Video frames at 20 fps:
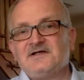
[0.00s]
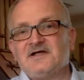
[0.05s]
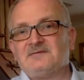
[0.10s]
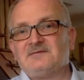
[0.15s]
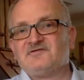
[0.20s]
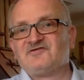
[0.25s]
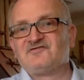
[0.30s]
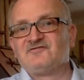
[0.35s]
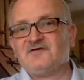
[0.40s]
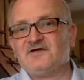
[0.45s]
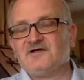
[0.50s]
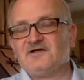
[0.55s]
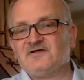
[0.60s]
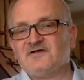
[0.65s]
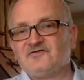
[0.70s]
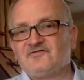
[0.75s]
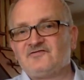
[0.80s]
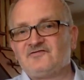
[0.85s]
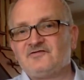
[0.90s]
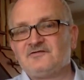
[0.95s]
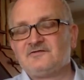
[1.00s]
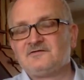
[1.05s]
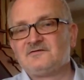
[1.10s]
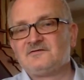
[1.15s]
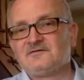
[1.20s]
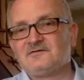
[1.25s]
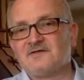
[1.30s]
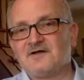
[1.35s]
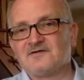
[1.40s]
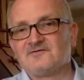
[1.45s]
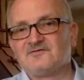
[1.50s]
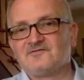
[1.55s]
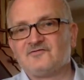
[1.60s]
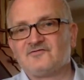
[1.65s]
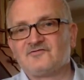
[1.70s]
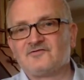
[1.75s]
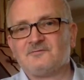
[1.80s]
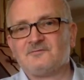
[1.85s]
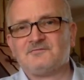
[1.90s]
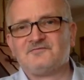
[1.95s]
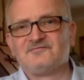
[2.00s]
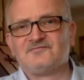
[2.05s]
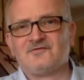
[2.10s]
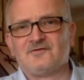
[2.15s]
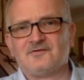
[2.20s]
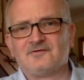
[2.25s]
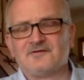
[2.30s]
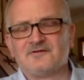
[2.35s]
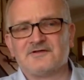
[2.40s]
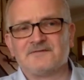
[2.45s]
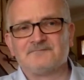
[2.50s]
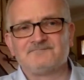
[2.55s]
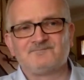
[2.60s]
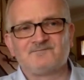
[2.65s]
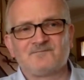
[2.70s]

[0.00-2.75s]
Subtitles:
Hemispheres, that had just come before it.